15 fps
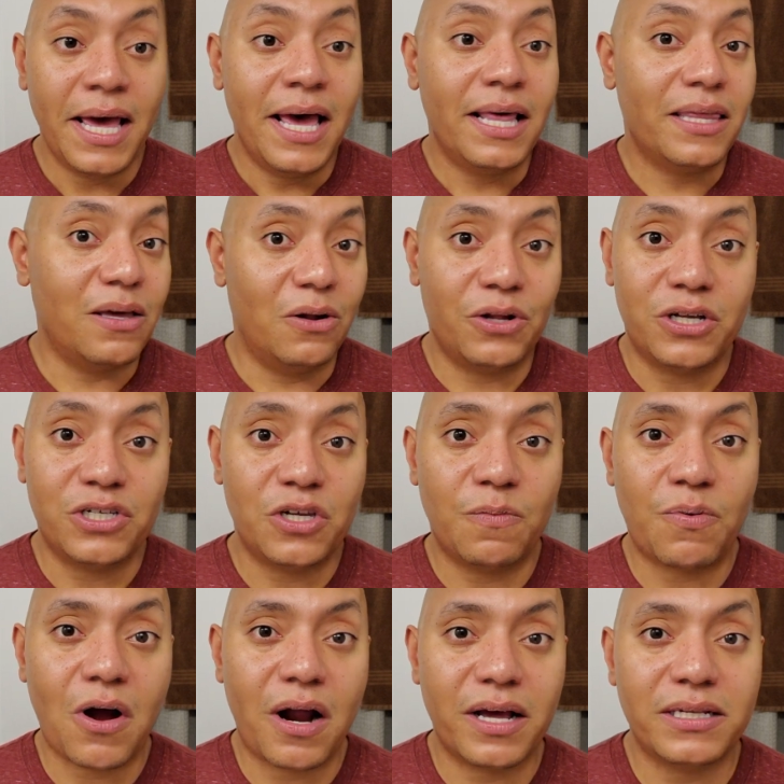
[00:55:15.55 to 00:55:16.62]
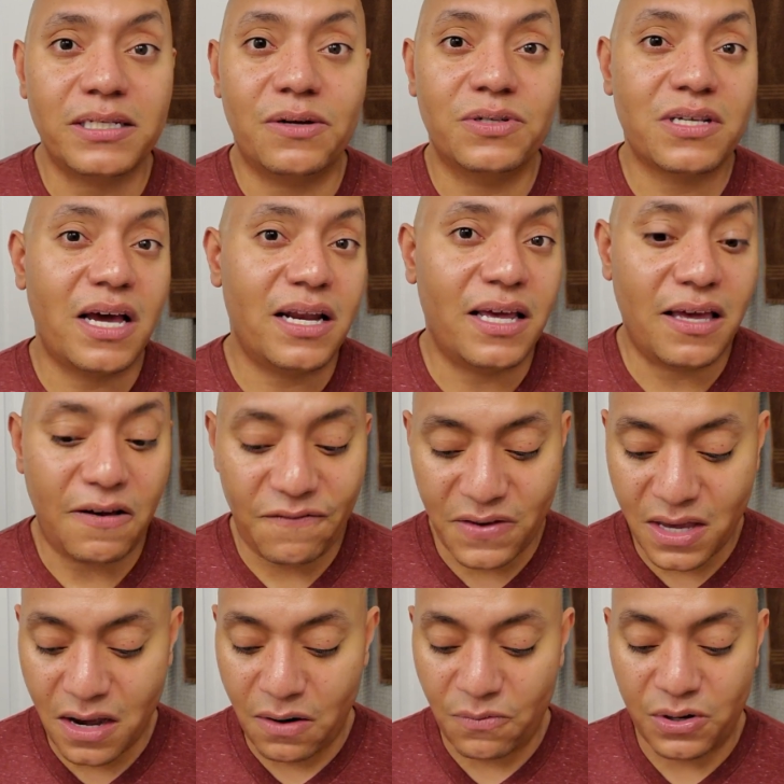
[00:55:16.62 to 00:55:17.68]
The only two products that I was kind of iffy
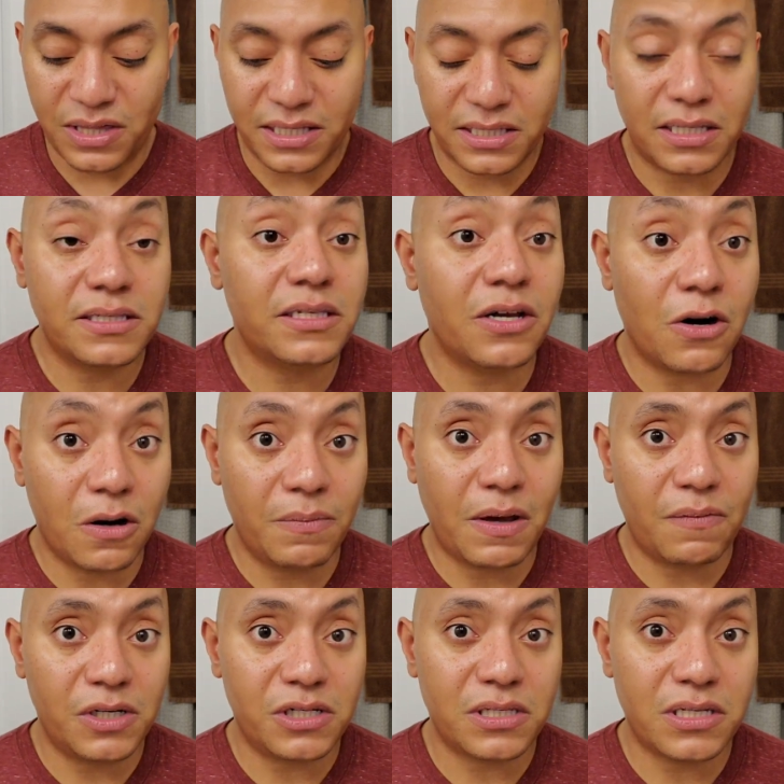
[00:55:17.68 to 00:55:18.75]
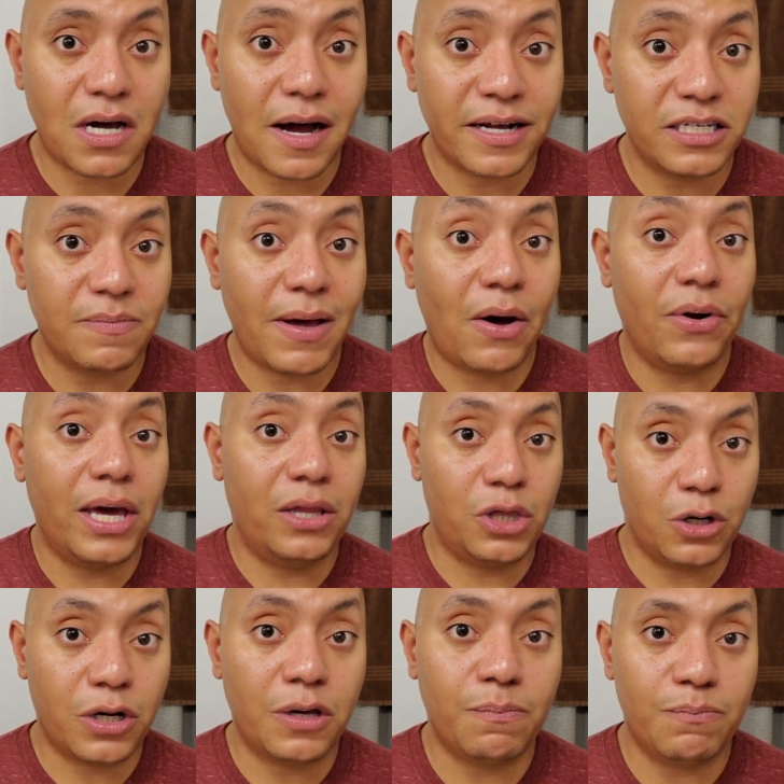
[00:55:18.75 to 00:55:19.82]
on were this serum that we just talked about and
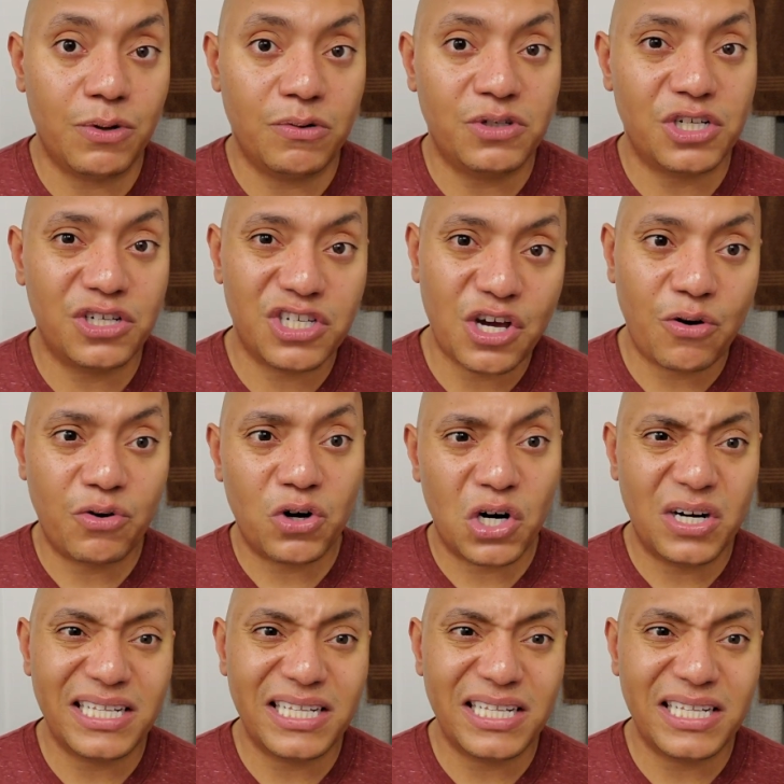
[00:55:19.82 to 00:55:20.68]
their kombucha toner.